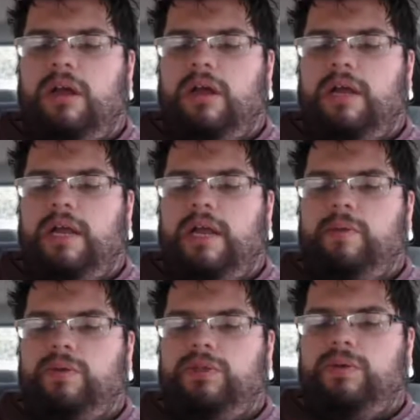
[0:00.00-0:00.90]
I
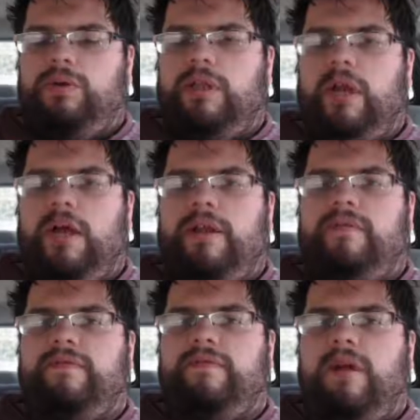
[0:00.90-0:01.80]
will do a lot
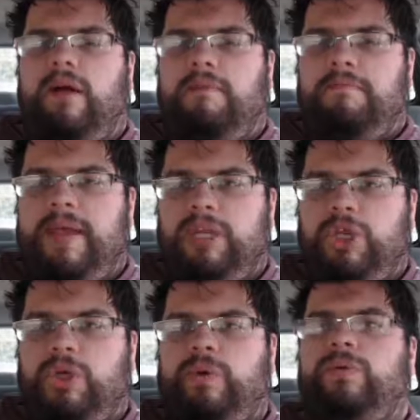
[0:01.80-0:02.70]
of
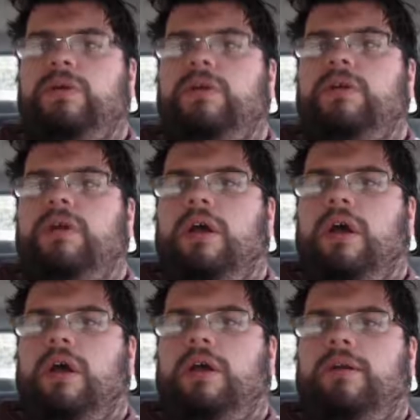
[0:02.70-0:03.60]
menu
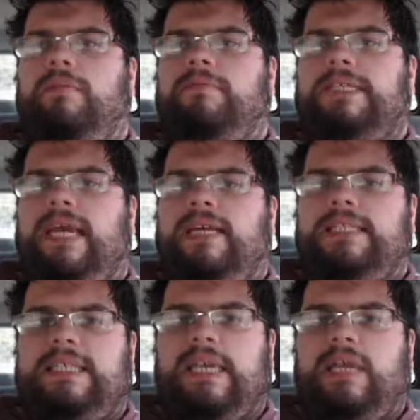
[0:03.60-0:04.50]

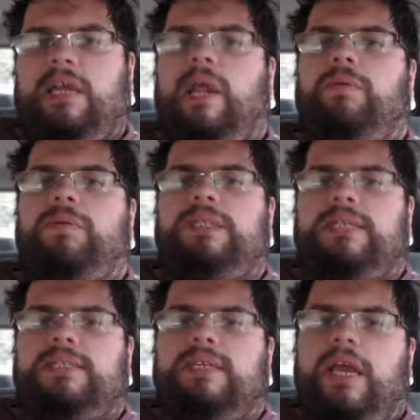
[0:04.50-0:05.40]
testing, and I will
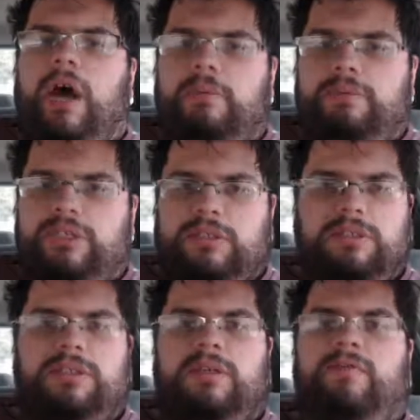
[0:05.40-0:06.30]
test the
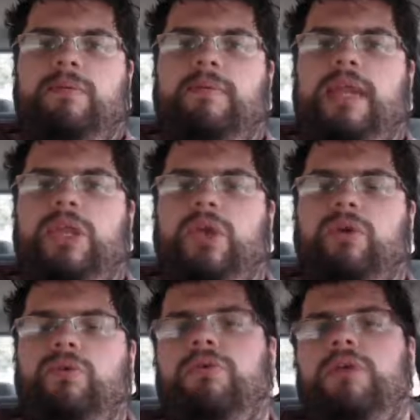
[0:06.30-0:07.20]
options of the
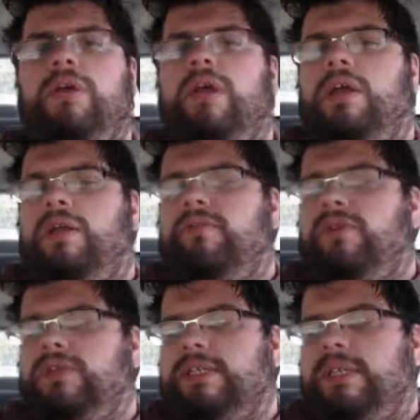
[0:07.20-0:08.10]
menu, if
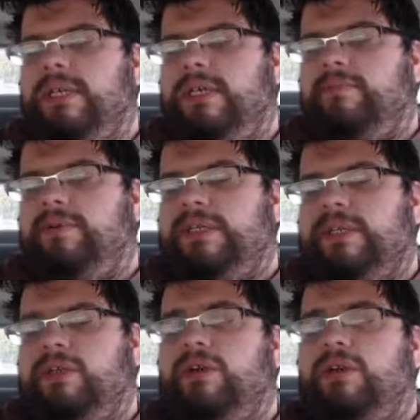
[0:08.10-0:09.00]
there's any
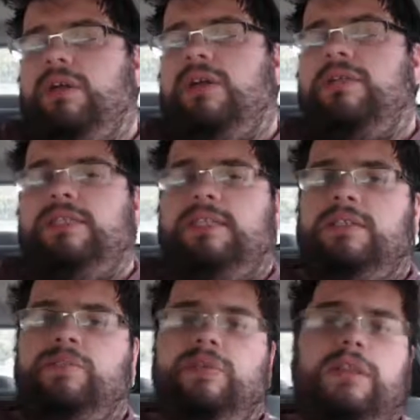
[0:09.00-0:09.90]
particular
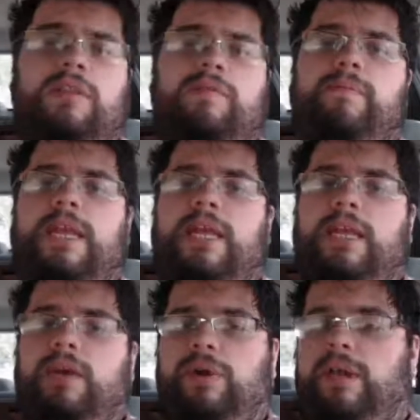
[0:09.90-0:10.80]
cutscenes within the
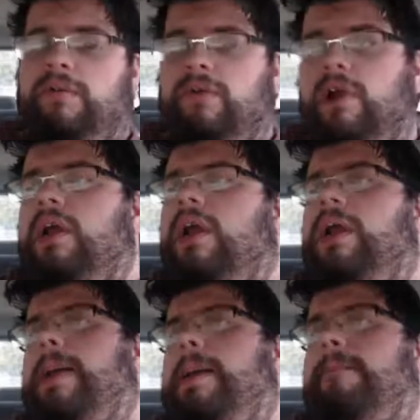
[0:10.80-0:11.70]
beginning or whatever.
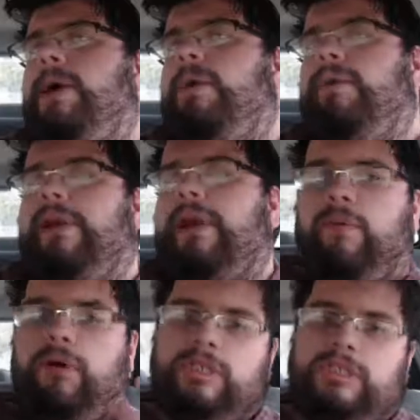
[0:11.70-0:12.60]
But what I
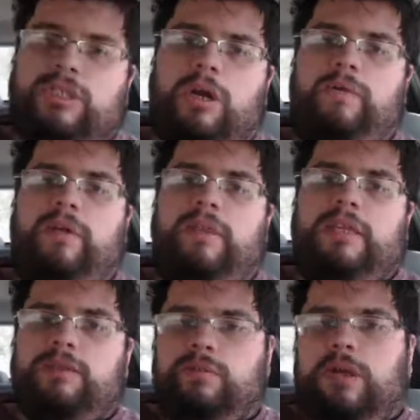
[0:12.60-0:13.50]
want to start with
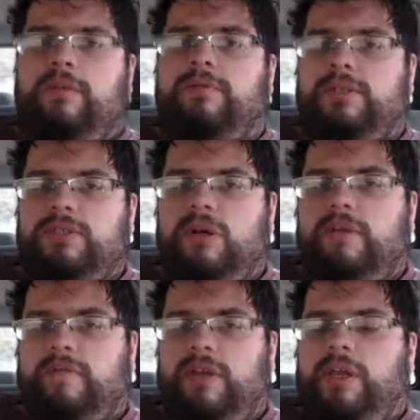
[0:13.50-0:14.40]
is, when I'm going to
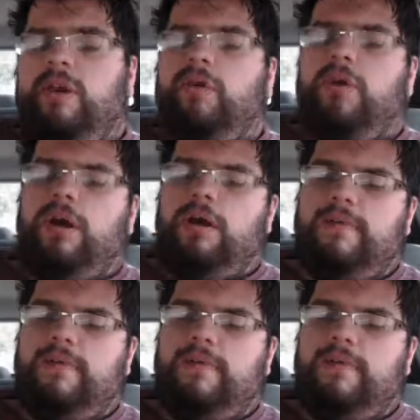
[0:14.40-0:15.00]
start video,